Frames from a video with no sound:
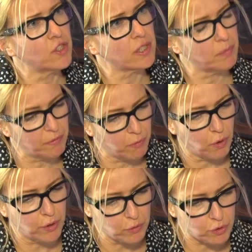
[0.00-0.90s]
Just
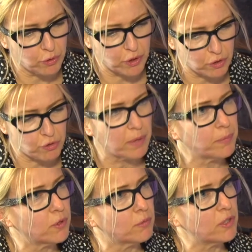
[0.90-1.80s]
before you took your
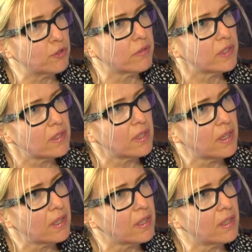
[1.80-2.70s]
trip to
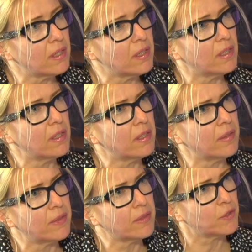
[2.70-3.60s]
Mitrovica,
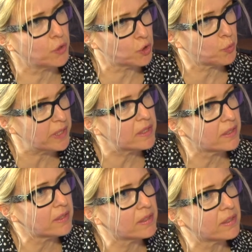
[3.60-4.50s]
you
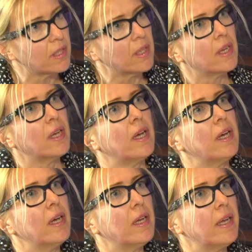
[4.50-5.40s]
tweeted
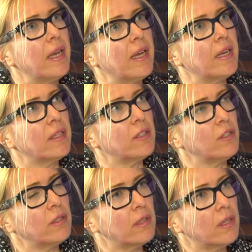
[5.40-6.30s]

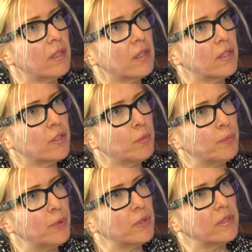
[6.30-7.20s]
and you
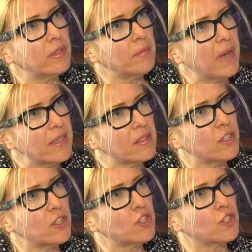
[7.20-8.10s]
put a
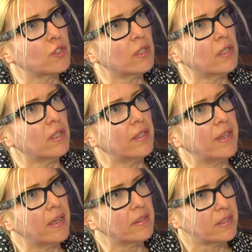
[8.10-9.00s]
message
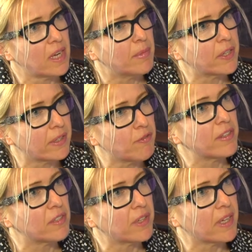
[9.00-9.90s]
that
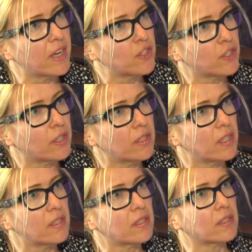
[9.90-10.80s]
ratification
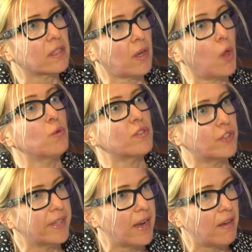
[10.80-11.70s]
is closer
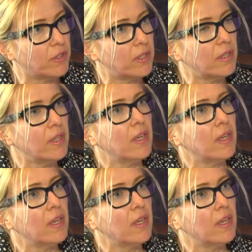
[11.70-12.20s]
than ever,